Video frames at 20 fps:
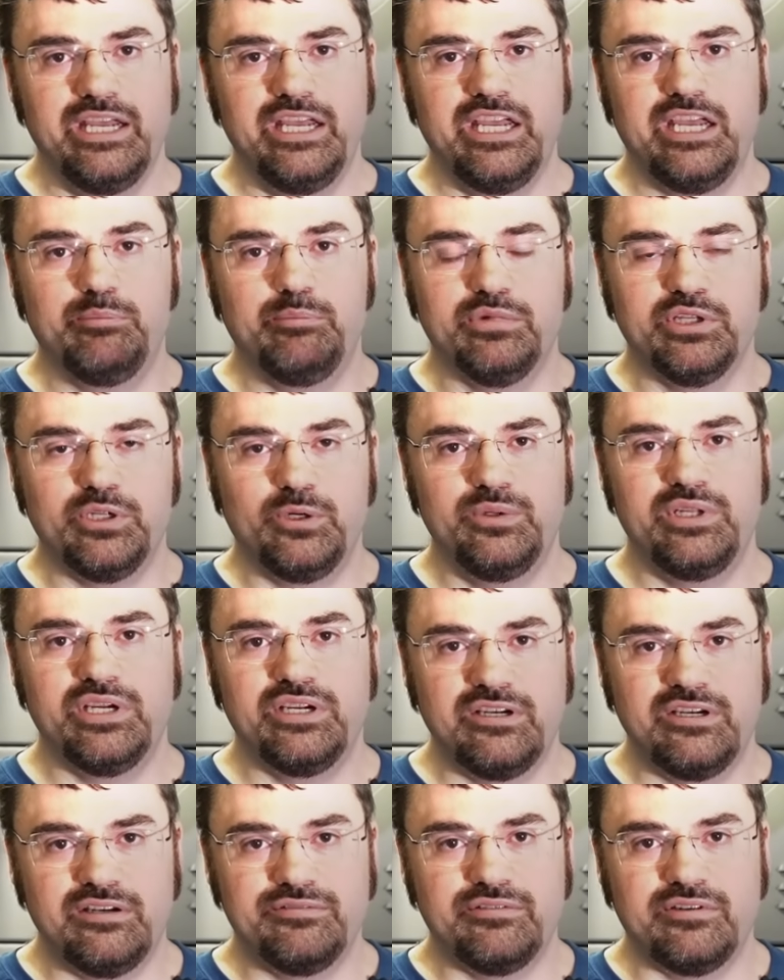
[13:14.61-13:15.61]
and blow the
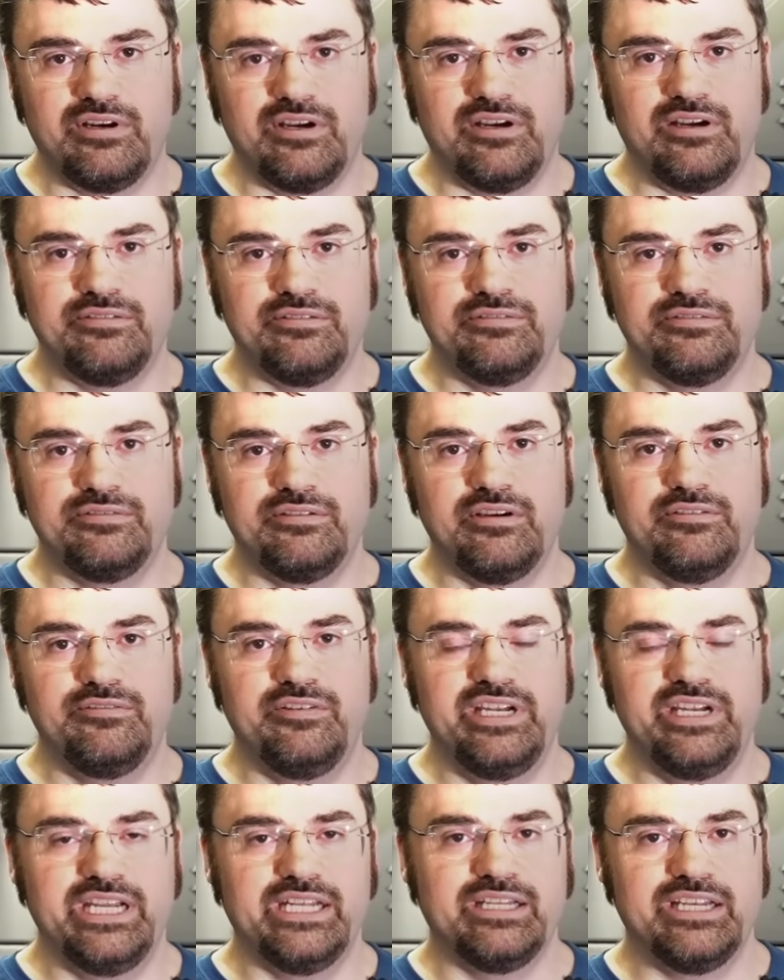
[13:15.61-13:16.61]
cover off of
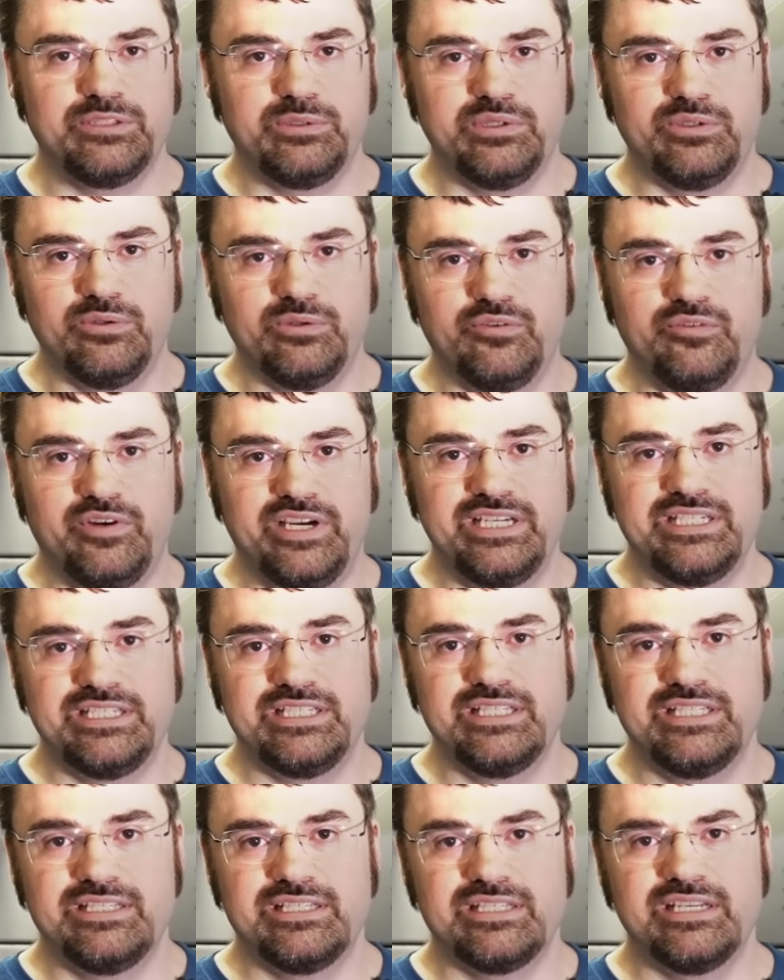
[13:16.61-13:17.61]
any electrical
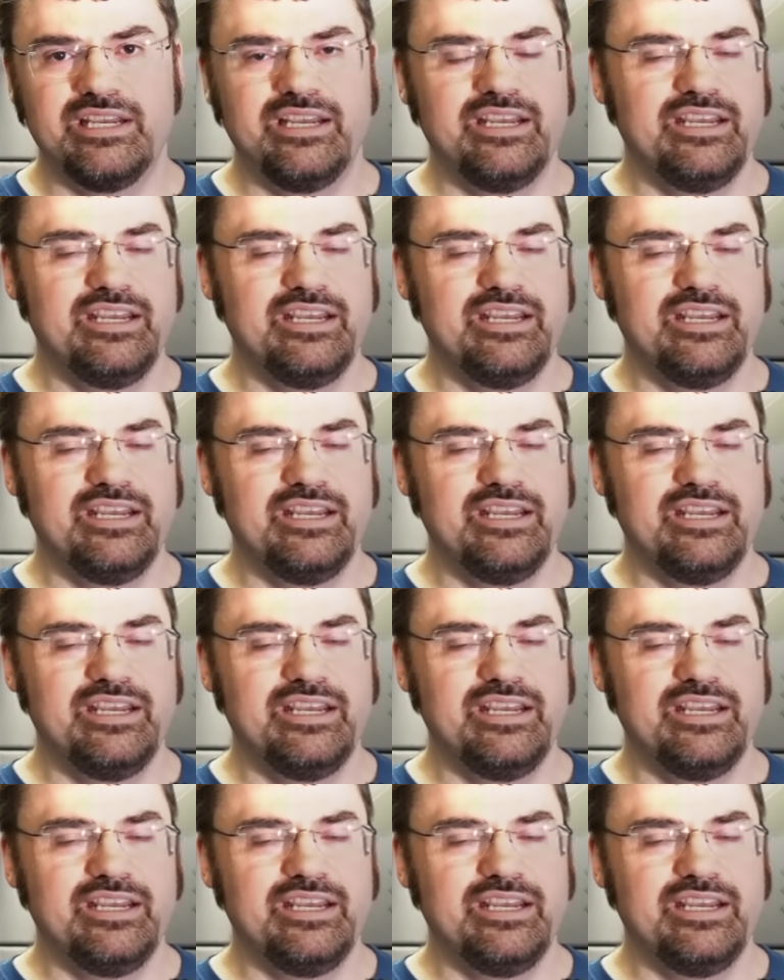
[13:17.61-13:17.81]
devices